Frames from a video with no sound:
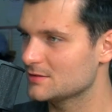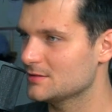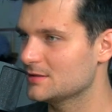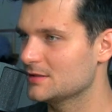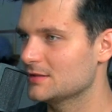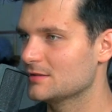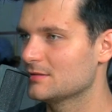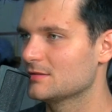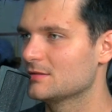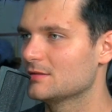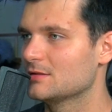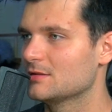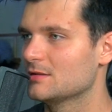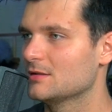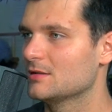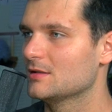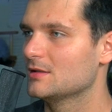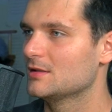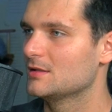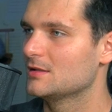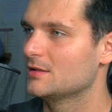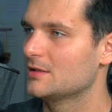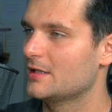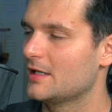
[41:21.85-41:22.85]
yeah,
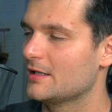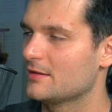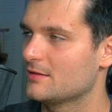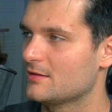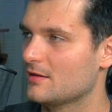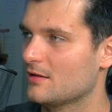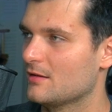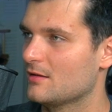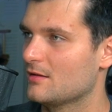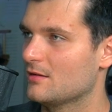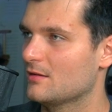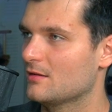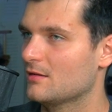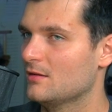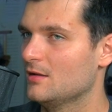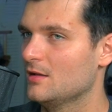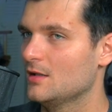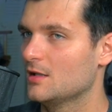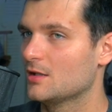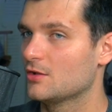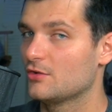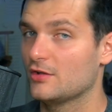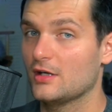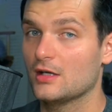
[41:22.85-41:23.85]
and I
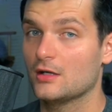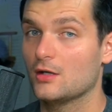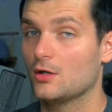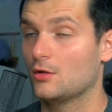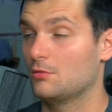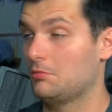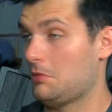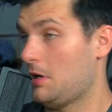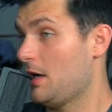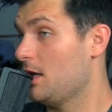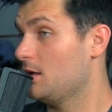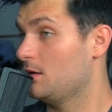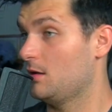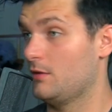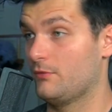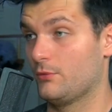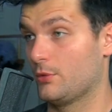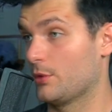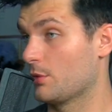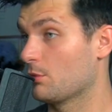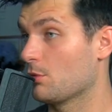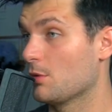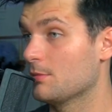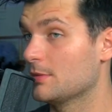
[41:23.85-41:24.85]
love
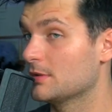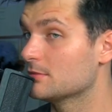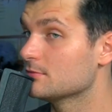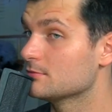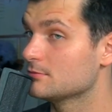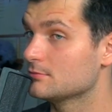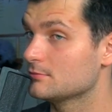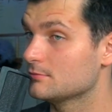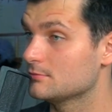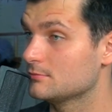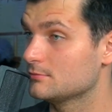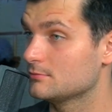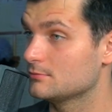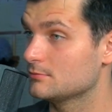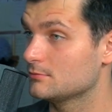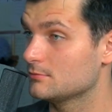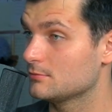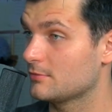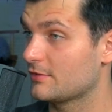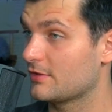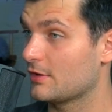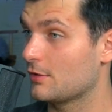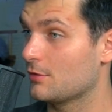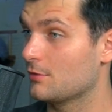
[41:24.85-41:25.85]
Wonder Woman. Mm-hmm.
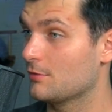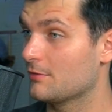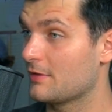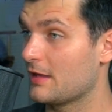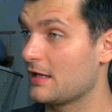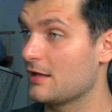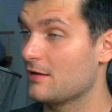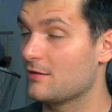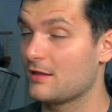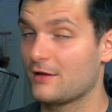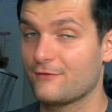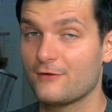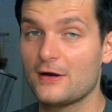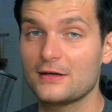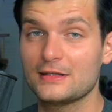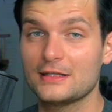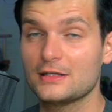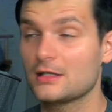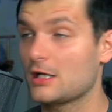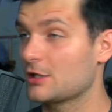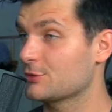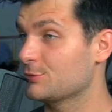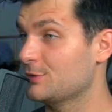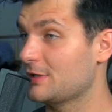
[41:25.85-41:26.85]
So they finally
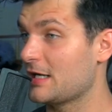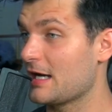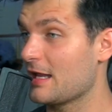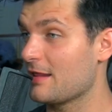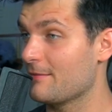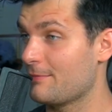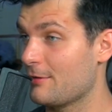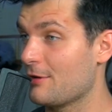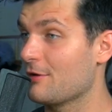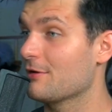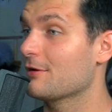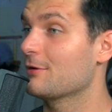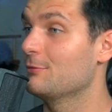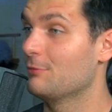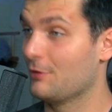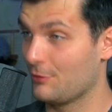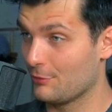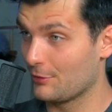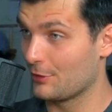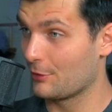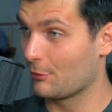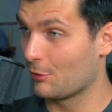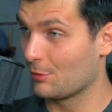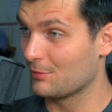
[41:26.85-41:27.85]
knocked one out of the park with
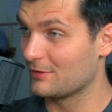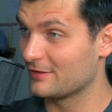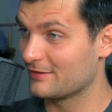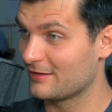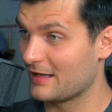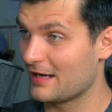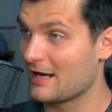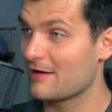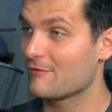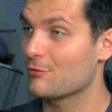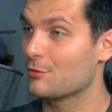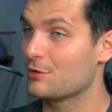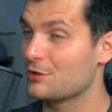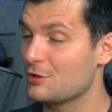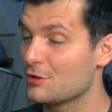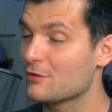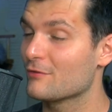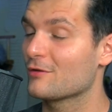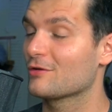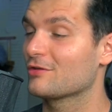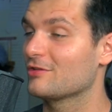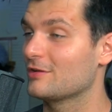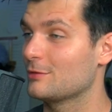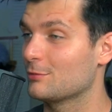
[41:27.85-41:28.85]
Wonder Woman. That everyone
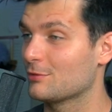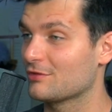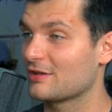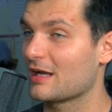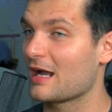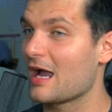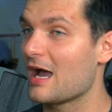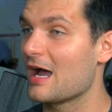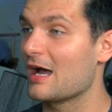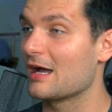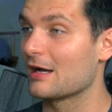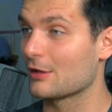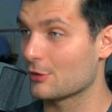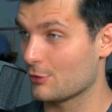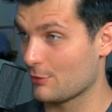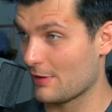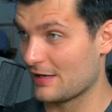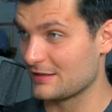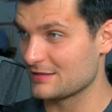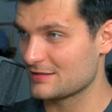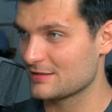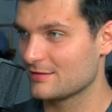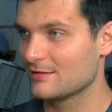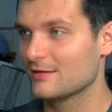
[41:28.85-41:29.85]
universally was like,
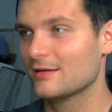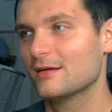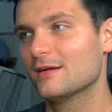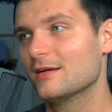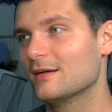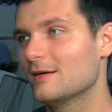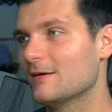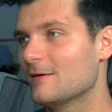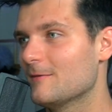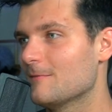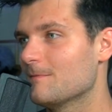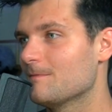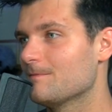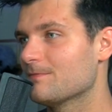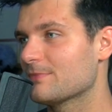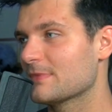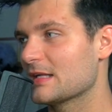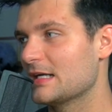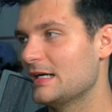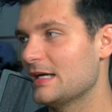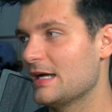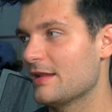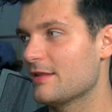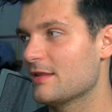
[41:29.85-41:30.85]
great.
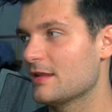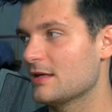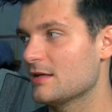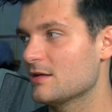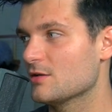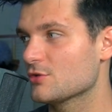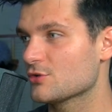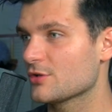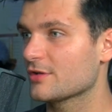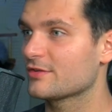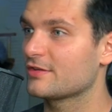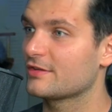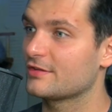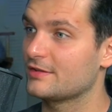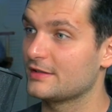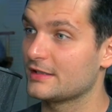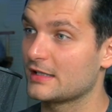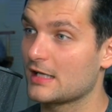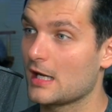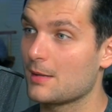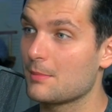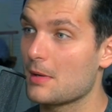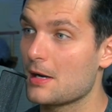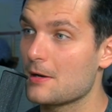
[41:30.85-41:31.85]
And then Justice
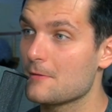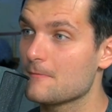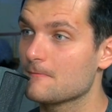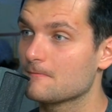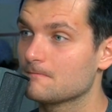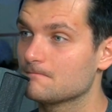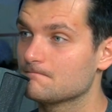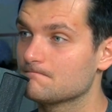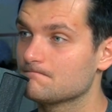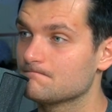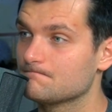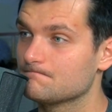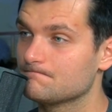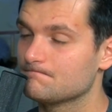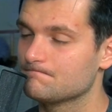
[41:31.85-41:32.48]
League came out. Mm-hmm.